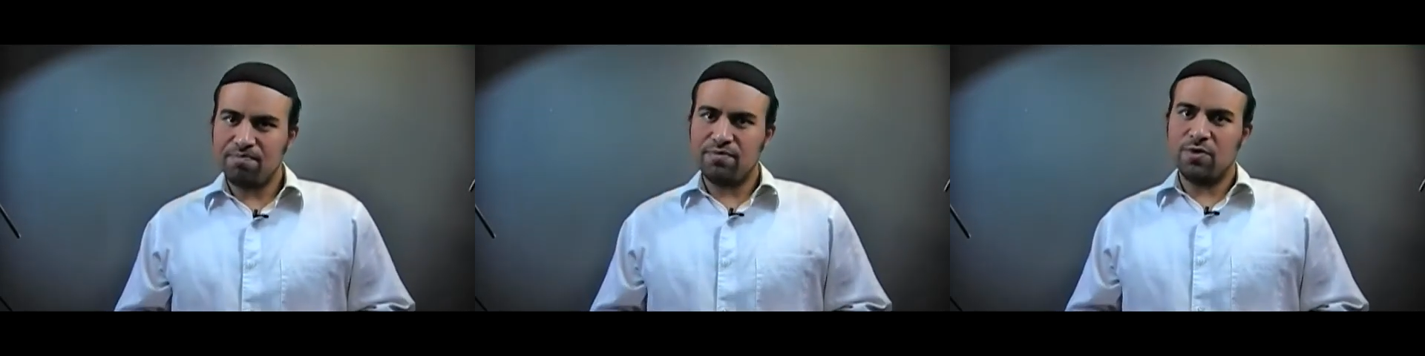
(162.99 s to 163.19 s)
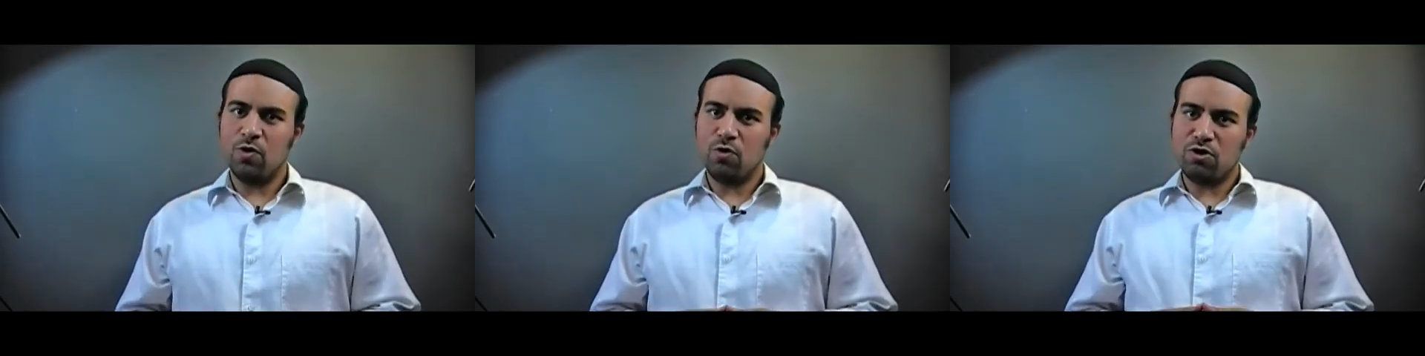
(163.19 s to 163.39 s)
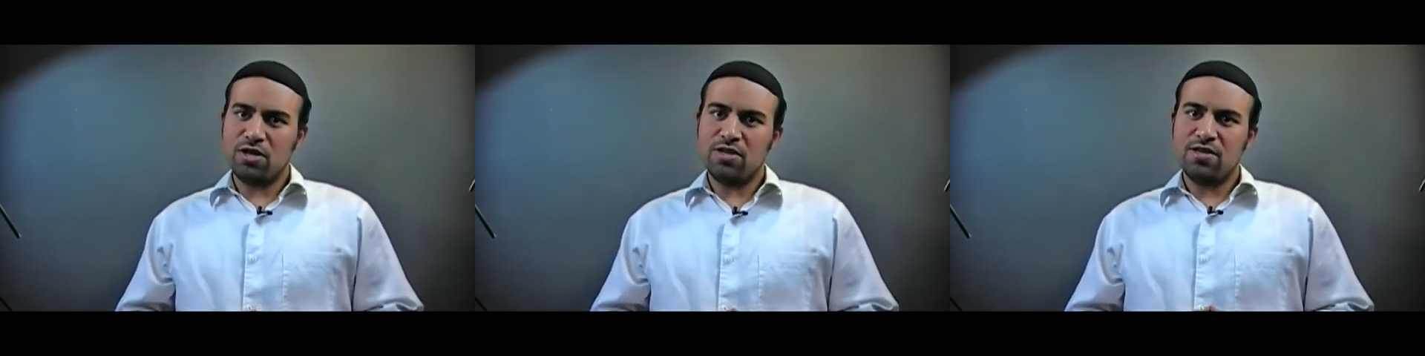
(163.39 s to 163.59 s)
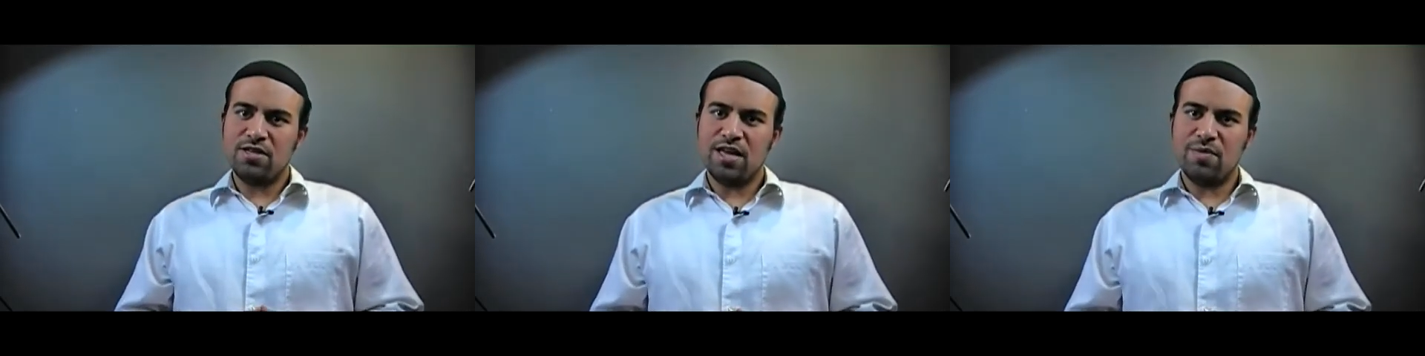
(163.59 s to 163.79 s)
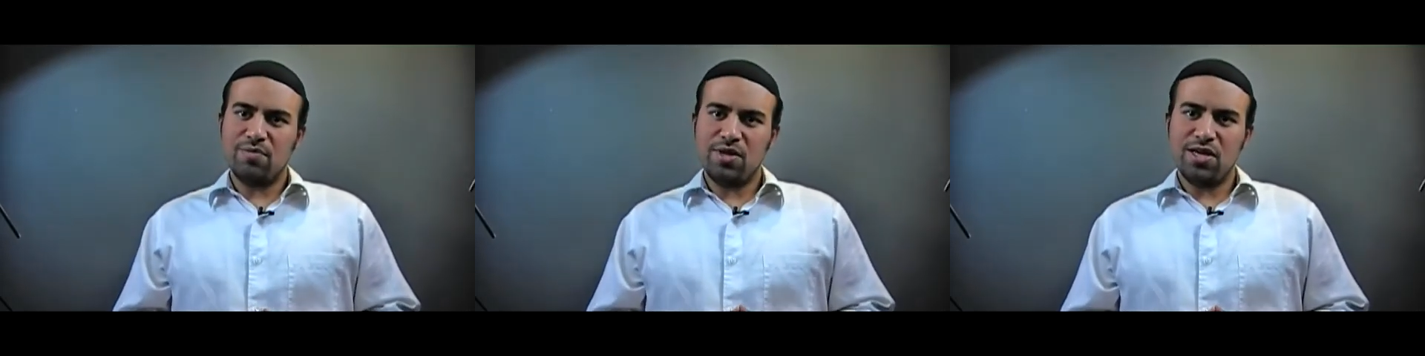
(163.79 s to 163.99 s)
Oren,
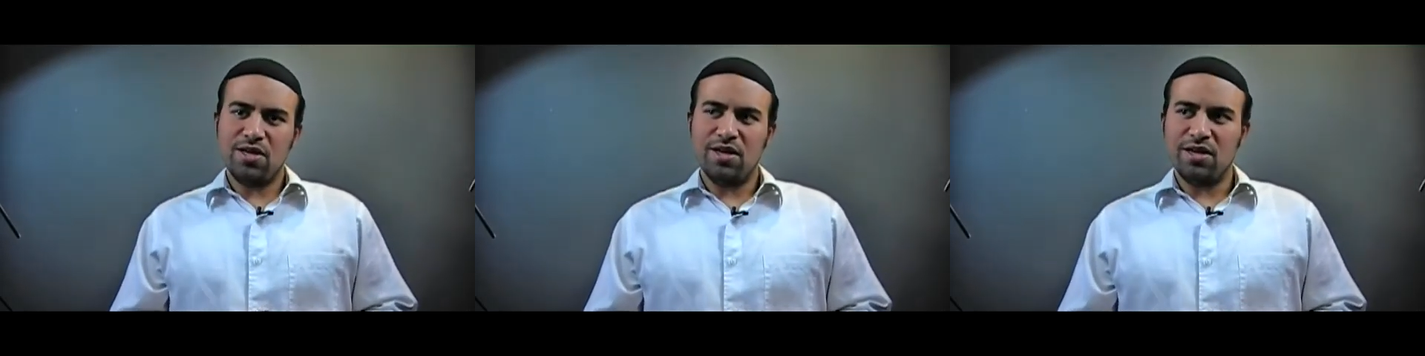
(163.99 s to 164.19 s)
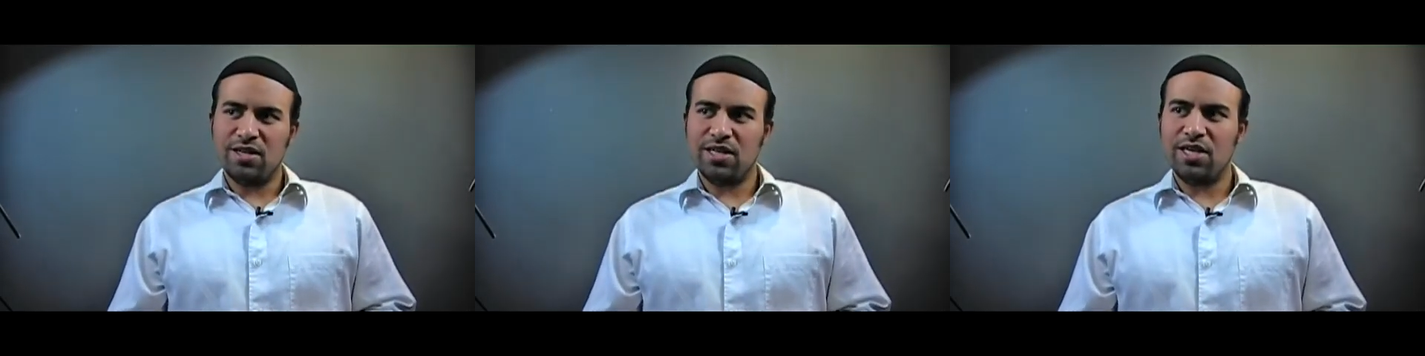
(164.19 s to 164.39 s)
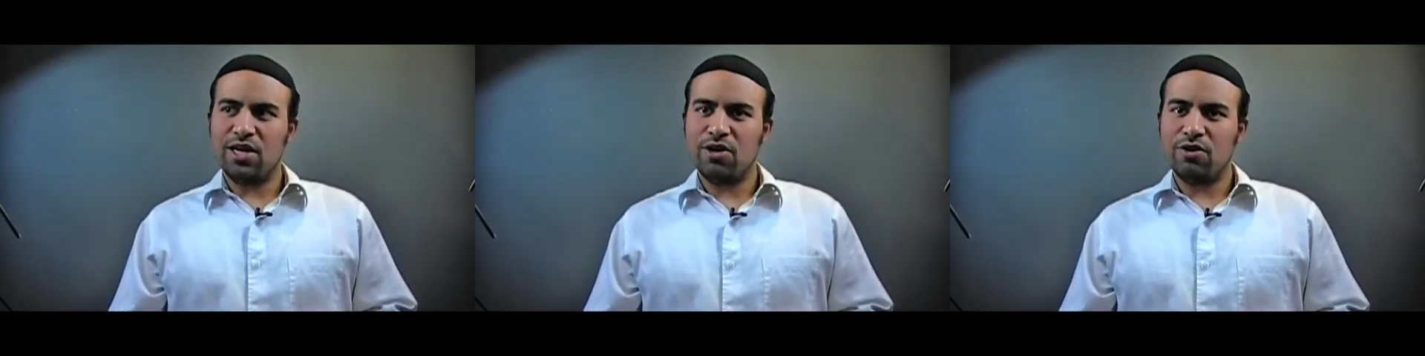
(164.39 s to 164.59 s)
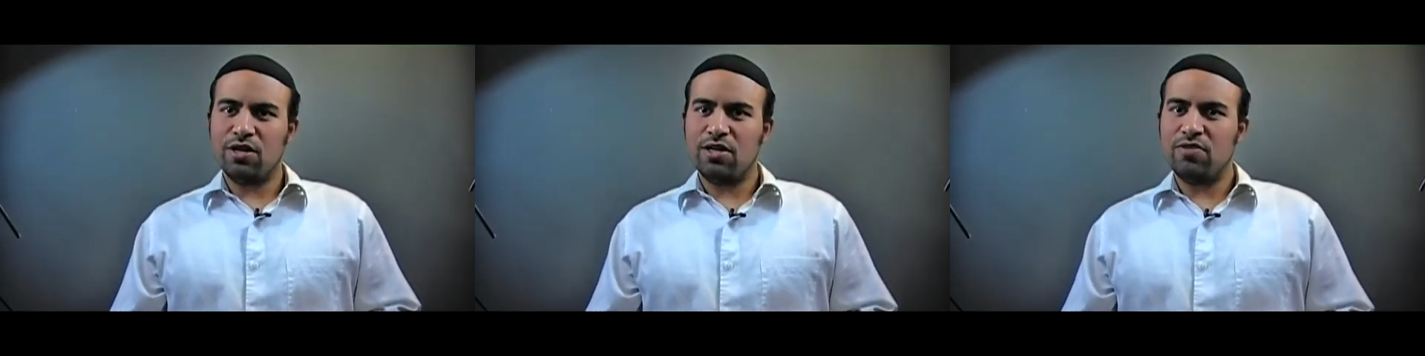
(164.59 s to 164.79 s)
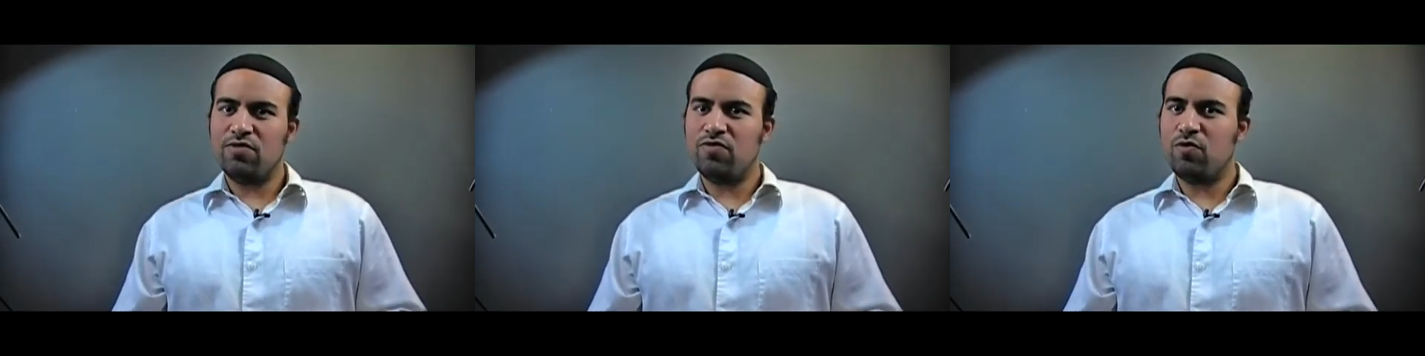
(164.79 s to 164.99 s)
get me a
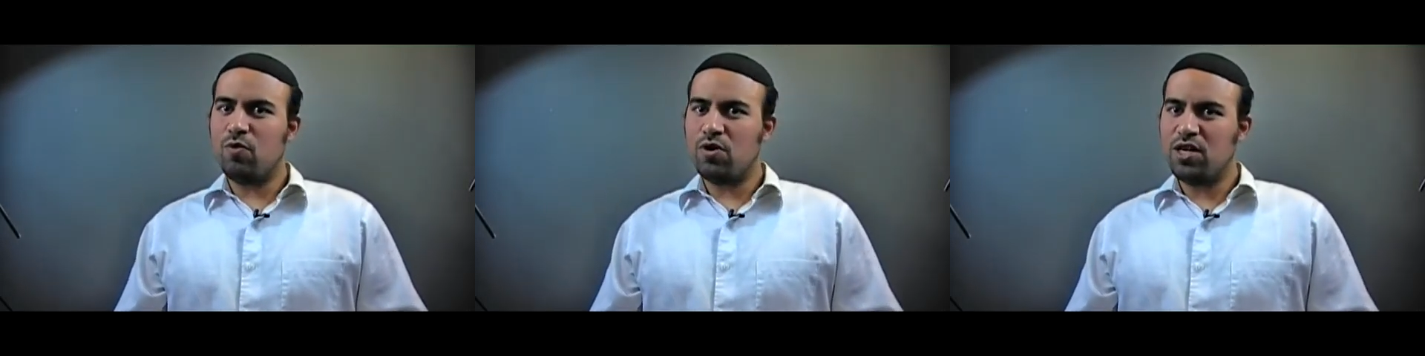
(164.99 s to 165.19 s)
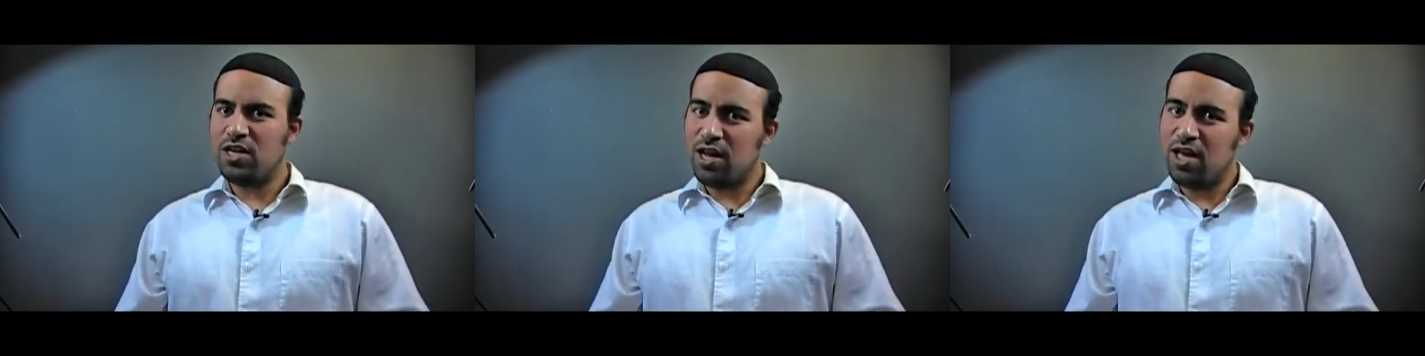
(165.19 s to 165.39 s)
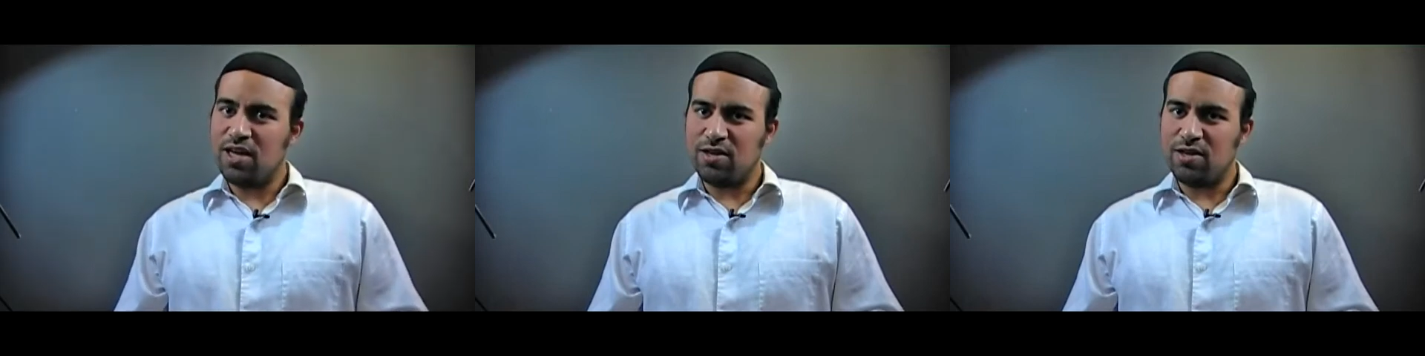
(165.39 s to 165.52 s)
carat 49,